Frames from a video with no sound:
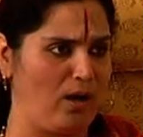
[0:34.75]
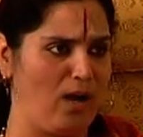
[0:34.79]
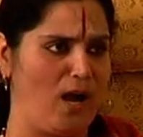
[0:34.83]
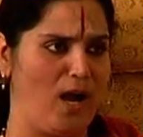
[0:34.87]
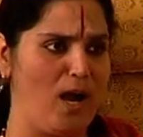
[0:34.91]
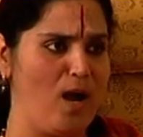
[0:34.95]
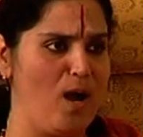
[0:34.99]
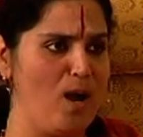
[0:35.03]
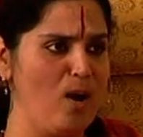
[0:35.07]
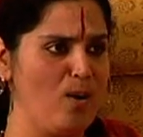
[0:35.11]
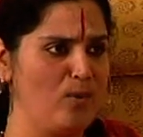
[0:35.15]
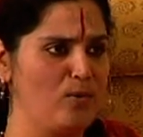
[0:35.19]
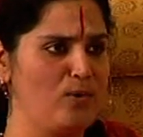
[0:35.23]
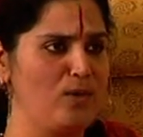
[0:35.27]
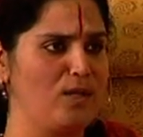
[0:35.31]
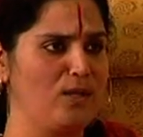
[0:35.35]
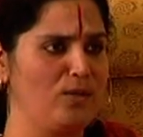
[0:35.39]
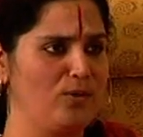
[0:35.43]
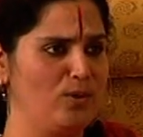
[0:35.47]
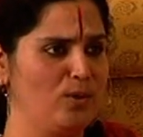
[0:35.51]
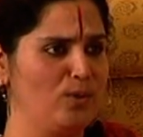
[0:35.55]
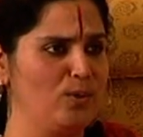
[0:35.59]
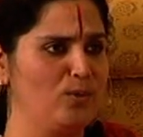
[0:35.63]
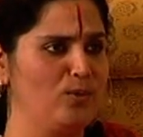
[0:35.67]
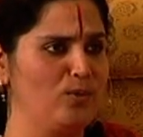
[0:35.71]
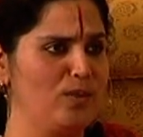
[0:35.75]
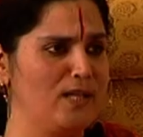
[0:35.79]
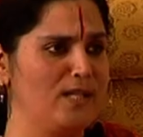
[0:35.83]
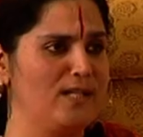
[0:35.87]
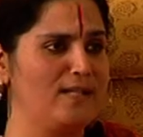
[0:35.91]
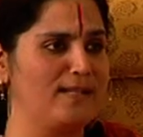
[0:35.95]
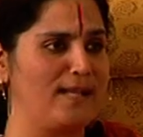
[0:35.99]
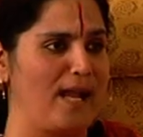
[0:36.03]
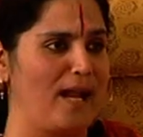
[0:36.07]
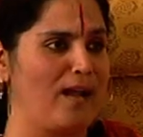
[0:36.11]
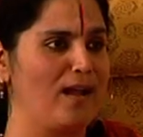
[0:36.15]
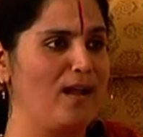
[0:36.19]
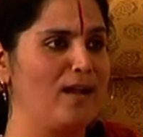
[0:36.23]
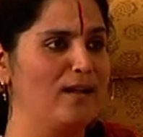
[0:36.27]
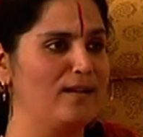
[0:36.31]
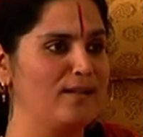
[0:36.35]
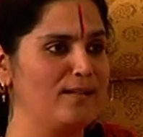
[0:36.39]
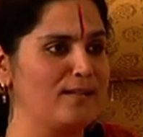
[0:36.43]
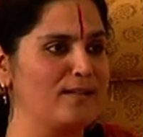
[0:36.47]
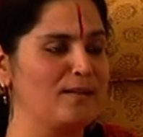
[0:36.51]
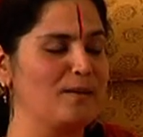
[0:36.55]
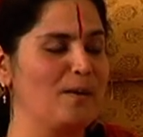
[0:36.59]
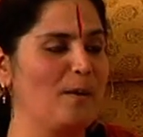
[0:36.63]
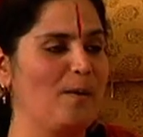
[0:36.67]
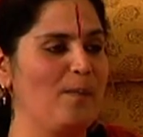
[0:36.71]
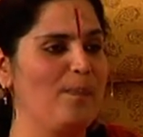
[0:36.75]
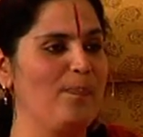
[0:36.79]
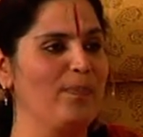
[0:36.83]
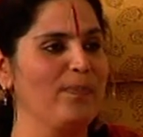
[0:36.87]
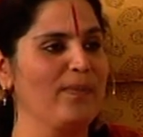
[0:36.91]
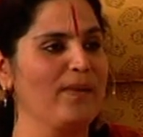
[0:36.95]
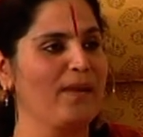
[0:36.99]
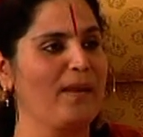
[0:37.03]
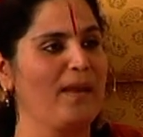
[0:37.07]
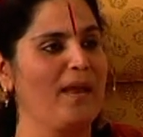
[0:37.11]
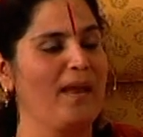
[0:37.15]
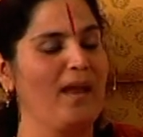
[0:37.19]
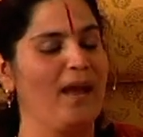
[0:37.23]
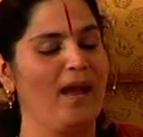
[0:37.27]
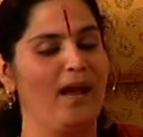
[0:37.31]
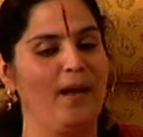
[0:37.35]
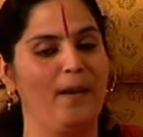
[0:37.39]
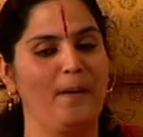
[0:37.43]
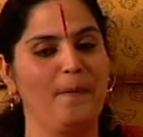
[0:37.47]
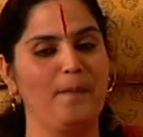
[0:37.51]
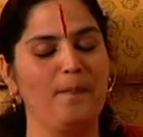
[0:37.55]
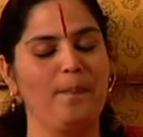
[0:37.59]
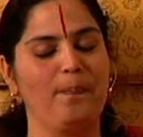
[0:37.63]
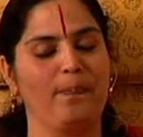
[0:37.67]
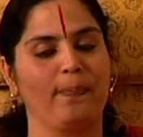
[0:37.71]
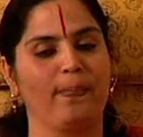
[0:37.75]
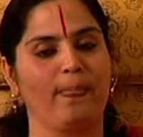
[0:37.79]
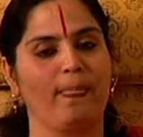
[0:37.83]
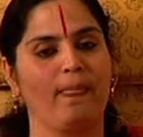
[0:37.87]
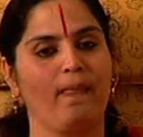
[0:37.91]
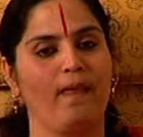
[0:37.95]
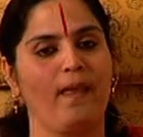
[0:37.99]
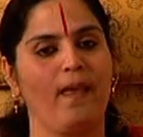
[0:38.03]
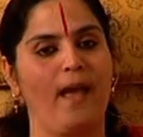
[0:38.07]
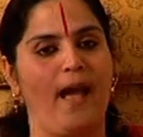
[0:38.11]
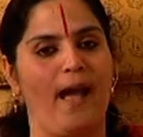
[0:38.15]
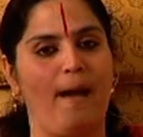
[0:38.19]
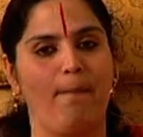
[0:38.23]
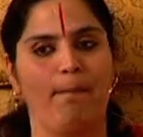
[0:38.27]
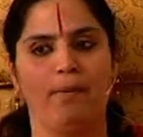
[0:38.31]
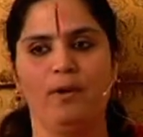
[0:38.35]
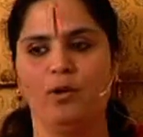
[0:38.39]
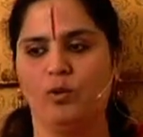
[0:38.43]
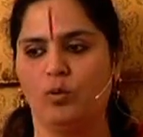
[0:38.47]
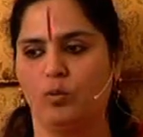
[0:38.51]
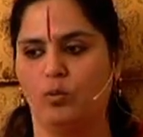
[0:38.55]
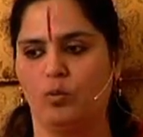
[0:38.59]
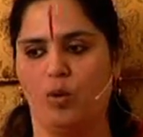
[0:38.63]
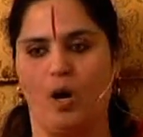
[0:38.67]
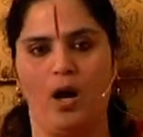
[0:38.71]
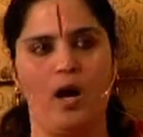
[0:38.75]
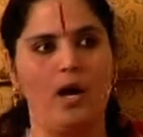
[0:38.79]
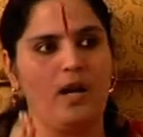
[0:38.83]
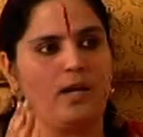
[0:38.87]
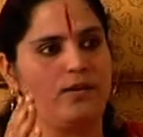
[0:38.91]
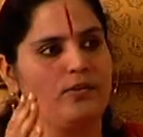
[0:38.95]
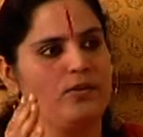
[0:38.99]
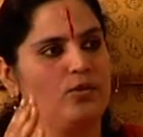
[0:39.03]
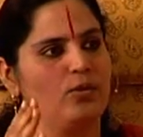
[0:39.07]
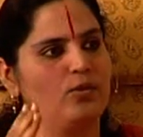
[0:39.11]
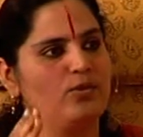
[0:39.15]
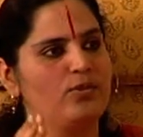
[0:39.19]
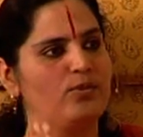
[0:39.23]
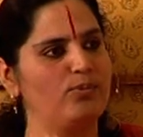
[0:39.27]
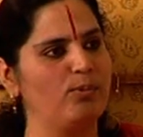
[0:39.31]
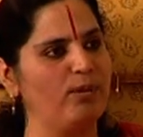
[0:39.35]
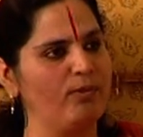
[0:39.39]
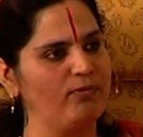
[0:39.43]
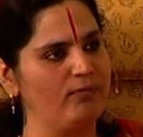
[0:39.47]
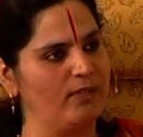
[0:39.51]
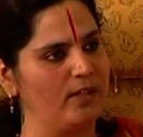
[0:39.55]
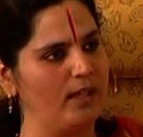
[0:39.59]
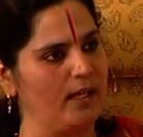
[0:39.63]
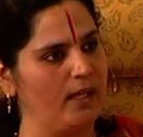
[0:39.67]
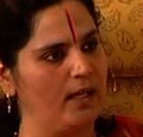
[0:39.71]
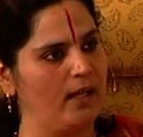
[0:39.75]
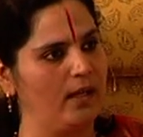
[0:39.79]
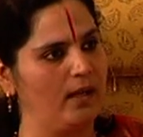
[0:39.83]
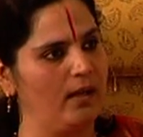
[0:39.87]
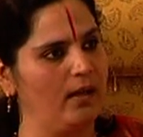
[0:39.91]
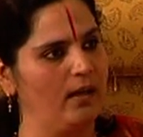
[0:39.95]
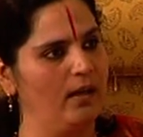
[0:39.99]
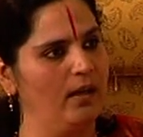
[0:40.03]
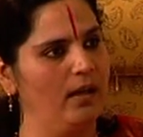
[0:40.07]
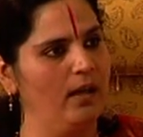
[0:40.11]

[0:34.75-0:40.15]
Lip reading: How do these adults um, happen to walk so swiftly?